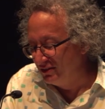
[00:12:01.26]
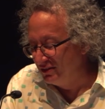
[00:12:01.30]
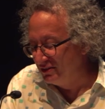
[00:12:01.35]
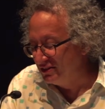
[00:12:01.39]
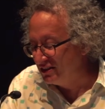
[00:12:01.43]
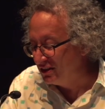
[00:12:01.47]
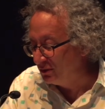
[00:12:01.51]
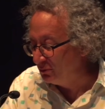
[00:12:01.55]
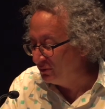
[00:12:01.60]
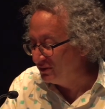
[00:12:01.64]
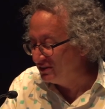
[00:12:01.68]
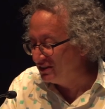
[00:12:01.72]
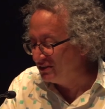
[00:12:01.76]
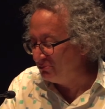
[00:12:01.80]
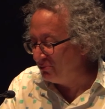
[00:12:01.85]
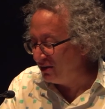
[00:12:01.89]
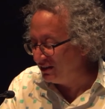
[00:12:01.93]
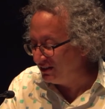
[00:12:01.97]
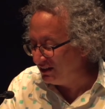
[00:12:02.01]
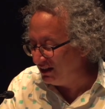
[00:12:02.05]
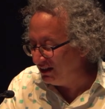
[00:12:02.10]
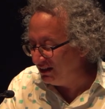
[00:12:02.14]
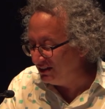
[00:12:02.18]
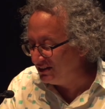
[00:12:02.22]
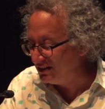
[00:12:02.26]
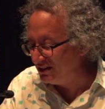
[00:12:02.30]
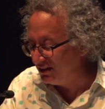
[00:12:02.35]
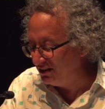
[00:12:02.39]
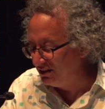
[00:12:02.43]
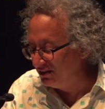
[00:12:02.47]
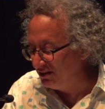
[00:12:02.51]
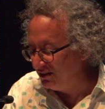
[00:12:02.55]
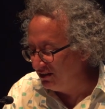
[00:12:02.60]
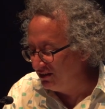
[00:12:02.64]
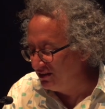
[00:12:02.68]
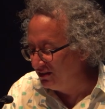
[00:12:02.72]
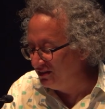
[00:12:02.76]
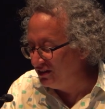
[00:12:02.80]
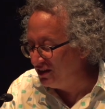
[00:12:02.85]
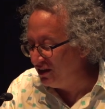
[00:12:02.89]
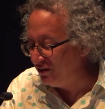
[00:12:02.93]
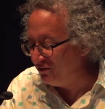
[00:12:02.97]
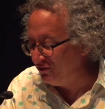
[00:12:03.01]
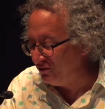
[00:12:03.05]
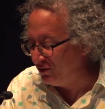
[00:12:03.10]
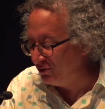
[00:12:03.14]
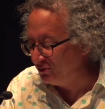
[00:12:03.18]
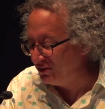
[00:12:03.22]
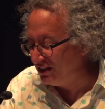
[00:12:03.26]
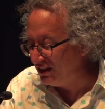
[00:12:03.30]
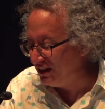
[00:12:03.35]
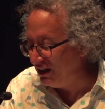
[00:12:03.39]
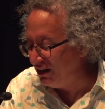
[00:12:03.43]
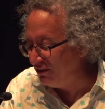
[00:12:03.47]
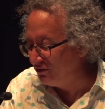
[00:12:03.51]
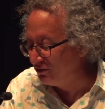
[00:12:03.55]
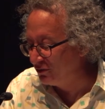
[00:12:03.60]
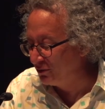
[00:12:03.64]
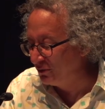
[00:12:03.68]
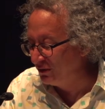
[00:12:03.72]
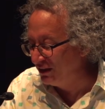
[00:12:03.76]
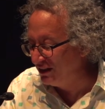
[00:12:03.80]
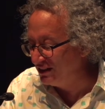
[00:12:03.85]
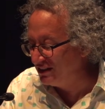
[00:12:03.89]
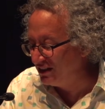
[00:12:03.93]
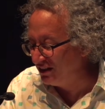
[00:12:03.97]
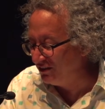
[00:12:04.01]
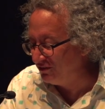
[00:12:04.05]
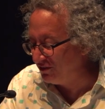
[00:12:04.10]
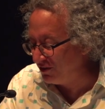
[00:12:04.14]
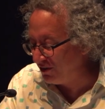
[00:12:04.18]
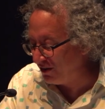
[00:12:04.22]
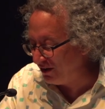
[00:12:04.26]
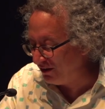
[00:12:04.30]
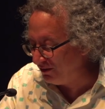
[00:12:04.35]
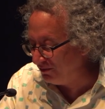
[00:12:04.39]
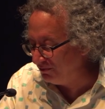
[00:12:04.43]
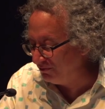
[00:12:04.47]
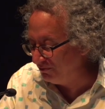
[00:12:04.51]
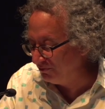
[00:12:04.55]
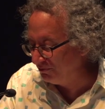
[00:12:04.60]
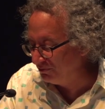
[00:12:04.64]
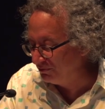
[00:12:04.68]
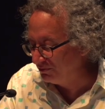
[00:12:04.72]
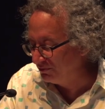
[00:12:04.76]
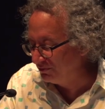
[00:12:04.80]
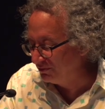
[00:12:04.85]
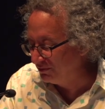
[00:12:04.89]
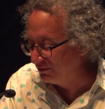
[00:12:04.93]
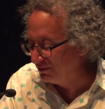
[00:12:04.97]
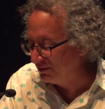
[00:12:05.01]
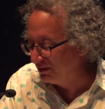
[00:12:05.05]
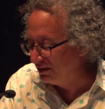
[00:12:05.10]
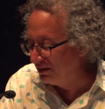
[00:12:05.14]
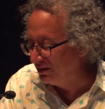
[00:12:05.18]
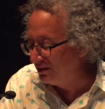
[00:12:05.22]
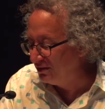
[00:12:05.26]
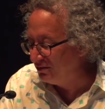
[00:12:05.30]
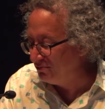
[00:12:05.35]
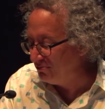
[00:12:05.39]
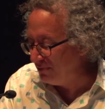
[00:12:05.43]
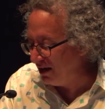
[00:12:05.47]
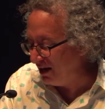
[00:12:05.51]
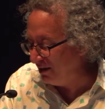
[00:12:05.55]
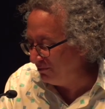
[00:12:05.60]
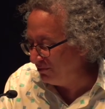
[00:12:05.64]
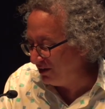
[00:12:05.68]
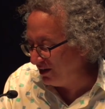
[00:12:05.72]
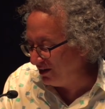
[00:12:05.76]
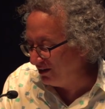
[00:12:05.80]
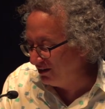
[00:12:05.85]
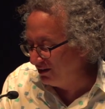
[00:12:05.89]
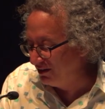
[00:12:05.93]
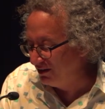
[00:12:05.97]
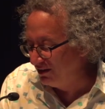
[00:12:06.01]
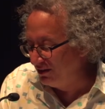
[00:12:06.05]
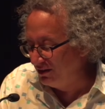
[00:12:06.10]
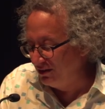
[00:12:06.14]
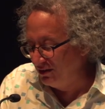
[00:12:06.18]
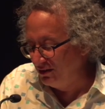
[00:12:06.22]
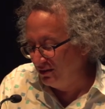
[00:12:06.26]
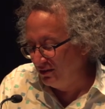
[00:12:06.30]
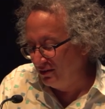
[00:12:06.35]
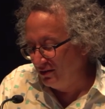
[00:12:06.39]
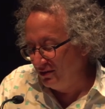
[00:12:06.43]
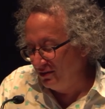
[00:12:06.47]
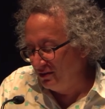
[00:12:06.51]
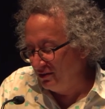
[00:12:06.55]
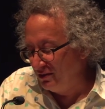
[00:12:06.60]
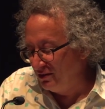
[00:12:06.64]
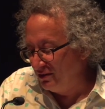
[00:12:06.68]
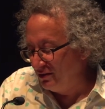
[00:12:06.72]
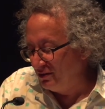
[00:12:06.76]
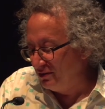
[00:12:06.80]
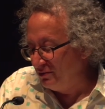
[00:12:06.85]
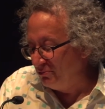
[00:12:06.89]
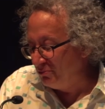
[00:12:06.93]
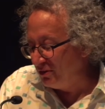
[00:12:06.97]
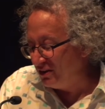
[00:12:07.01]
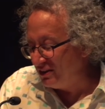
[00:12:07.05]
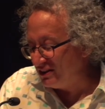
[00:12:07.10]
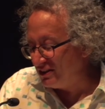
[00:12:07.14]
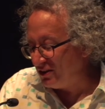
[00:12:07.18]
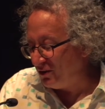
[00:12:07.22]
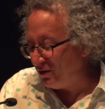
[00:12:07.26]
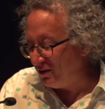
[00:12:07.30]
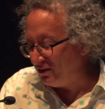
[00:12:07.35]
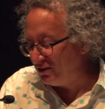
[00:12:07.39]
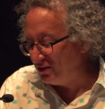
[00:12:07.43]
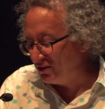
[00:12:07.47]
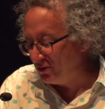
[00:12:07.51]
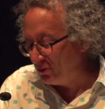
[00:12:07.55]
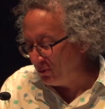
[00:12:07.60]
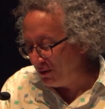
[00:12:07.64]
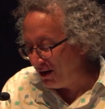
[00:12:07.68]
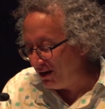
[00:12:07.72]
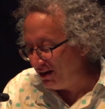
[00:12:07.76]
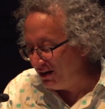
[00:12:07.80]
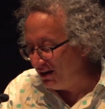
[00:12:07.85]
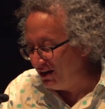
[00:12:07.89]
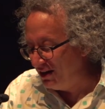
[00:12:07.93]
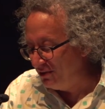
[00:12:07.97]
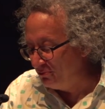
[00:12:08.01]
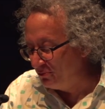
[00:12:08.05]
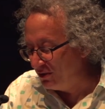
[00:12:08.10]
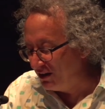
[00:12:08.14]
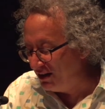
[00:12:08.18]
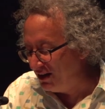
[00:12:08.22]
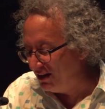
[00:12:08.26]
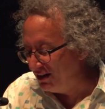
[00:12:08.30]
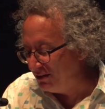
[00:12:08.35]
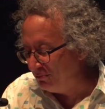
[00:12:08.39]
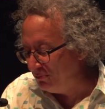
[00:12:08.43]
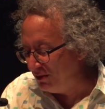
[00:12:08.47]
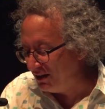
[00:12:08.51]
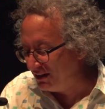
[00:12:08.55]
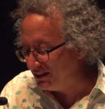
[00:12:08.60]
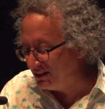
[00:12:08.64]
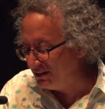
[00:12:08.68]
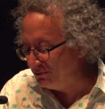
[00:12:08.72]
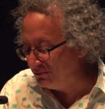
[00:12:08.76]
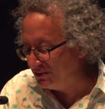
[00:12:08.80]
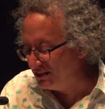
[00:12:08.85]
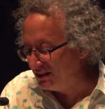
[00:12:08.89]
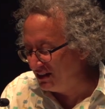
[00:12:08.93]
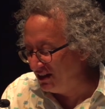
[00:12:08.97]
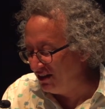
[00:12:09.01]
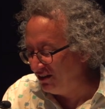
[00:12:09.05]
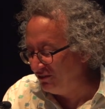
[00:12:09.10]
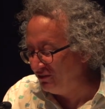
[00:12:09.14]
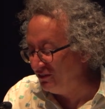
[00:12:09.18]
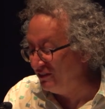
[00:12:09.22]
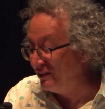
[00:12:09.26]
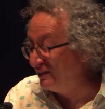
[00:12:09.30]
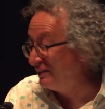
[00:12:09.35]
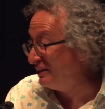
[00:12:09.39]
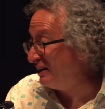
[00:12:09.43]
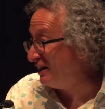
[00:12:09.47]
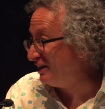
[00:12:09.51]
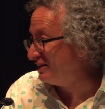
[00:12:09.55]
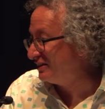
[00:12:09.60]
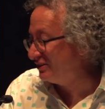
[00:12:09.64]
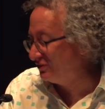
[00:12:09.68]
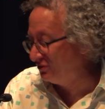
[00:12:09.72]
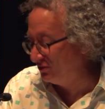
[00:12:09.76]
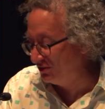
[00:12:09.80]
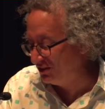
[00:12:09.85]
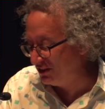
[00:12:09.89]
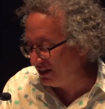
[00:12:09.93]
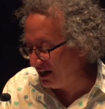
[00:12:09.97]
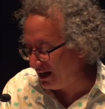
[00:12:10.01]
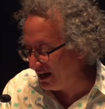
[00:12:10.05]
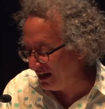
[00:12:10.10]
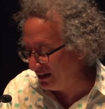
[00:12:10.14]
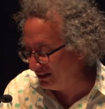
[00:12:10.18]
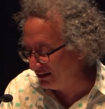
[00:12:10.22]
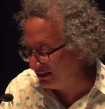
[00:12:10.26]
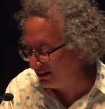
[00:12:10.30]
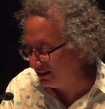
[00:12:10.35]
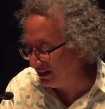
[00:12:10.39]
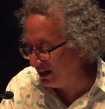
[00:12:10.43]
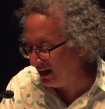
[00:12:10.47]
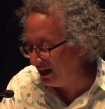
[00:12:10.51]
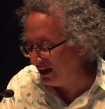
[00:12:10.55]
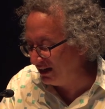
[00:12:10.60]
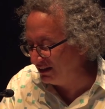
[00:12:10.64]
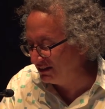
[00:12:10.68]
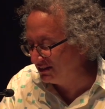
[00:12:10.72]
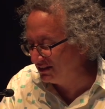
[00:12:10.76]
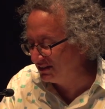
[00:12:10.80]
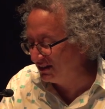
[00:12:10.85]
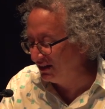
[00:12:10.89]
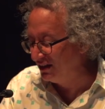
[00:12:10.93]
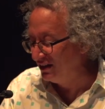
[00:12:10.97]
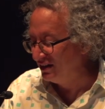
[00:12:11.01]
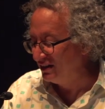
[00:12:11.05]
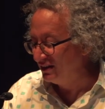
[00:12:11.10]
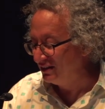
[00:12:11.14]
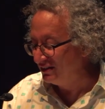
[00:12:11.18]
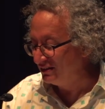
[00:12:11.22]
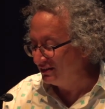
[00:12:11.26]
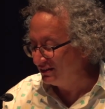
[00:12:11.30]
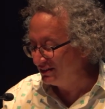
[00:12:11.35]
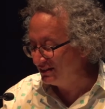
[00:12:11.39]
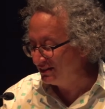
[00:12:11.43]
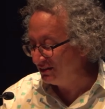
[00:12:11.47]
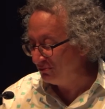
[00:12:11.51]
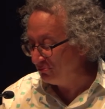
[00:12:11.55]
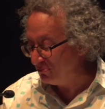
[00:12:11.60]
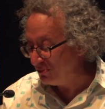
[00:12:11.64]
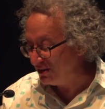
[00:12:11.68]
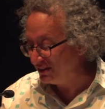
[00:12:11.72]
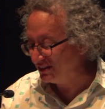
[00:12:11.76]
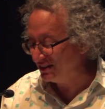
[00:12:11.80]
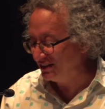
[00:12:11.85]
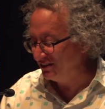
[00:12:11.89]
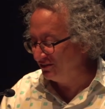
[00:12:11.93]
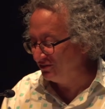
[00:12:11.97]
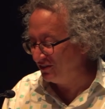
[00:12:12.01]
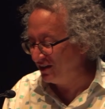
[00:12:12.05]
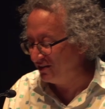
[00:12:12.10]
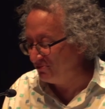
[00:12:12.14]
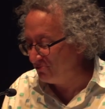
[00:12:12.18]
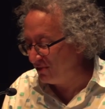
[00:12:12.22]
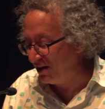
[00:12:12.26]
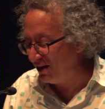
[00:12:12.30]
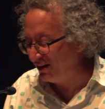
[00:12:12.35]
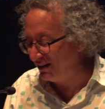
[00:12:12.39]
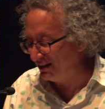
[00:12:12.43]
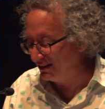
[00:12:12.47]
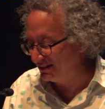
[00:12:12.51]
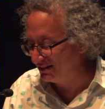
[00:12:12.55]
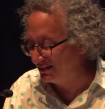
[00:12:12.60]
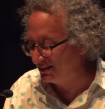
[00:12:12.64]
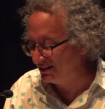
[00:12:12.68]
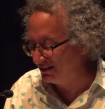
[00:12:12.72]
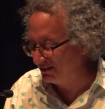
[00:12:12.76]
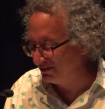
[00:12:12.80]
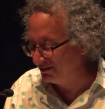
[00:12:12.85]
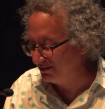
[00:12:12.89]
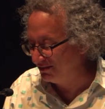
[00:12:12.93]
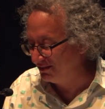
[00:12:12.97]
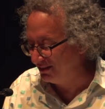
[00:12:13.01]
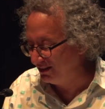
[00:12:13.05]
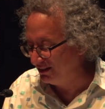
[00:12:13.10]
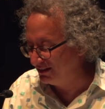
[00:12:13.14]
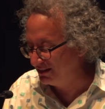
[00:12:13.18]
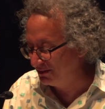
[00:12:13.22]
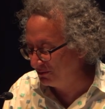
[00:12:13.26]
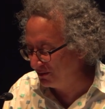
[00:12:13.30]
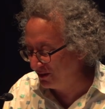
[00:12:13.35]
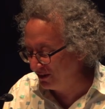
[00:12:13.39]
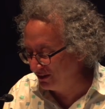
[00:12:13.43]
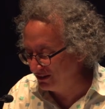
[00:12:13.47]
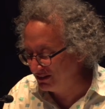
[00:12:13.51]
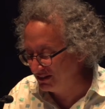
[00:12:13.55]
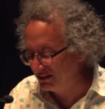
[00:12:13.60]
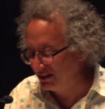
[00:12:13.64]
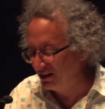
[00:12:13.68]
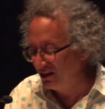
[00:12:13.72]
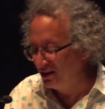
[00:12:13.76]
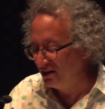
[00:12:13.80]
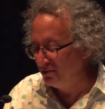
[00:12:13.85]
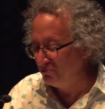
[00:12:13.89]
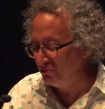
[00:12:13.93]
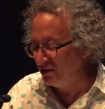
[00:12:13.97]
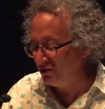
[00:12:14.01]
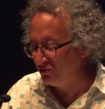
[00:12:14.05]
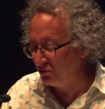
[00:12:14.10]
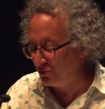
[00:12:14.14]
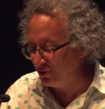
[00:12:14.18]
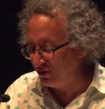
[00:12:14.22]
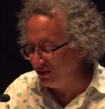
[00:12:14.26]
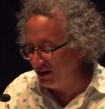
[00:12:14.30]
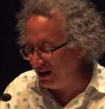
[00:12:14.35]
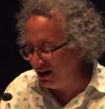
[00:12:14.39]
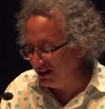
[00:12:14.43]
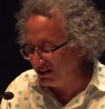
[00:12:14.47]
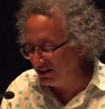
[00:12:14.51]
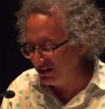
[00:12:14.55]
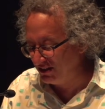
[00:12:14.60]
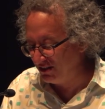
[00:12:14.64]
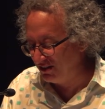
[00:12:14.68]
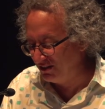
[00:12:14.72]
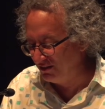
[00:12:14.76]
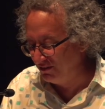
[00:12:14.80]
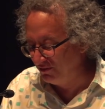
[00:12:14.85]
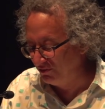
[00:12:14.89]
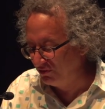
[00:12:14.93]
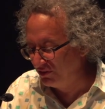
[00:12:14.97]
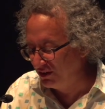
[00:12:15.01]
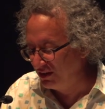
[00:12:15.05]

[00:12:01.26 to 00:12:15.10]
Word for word: So was Matisse uh, the devotee of a religion of art? Maybe. But it's hard to credit him when he depicts himself in the text for jazz as submissive and modest, his words, before nature.